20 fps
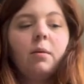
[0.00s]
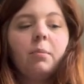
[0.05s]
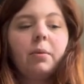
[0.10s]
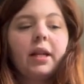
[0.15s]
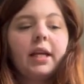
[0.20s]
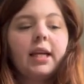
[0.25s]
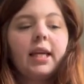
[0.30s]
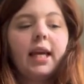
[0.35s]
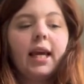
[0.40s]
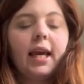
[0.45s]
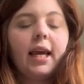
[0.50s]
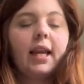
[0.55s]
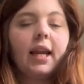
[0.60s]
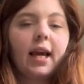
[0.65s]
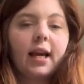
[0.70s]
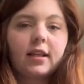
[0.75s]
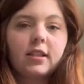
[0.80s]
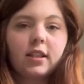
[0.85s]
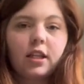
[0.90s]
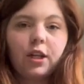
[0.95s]
but I can't
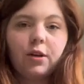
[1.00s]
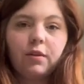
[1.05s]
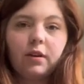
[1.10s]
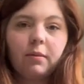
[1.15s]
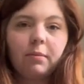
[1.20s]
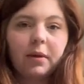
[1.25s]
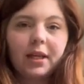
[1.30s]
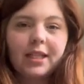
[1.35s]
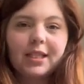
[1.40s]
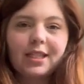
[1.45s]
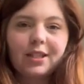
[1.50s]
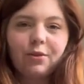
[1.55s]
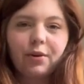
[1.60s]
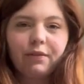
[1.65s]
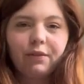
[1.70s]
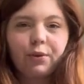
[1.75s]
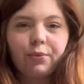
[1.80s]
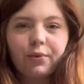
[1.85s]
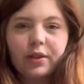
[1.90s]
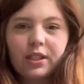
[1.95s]
execute them because I don't
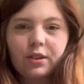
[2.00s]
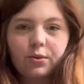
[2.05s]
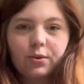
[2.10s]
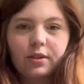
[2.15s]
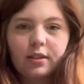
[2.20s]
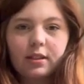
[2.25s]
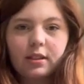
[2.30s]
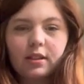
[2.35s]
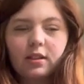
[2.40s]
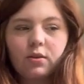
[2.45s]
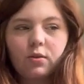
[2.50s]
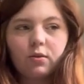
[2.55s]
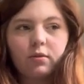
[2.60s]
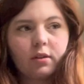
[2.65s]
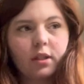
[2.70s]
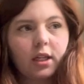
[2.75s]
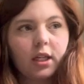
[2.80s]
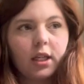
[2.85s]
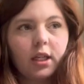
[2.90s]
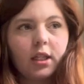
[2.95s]
have the resources,
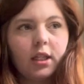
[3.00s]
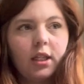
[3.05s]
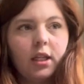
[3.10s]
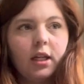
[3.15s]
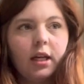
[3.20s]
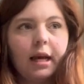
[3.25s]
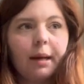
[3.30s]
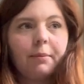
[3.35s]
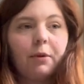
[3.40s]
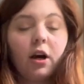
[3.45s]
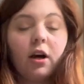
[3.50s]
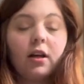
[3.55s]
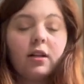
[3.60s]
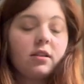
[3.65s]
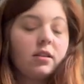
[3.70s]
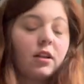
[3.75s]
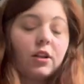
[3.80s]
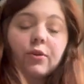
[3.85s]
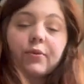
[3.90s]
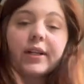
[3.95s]
or
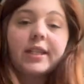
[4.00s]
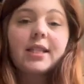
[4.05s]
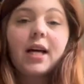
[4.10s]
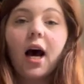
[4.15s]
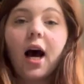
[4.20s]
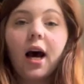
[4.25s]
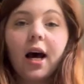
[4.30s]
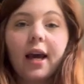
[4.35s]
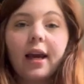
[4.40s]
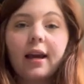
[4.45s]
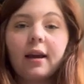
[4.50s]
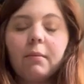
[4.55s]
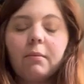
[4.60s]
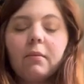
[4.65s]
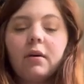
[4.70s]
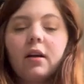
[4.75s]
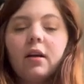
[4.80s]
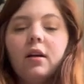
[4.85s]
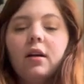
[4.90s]
it's not the right time.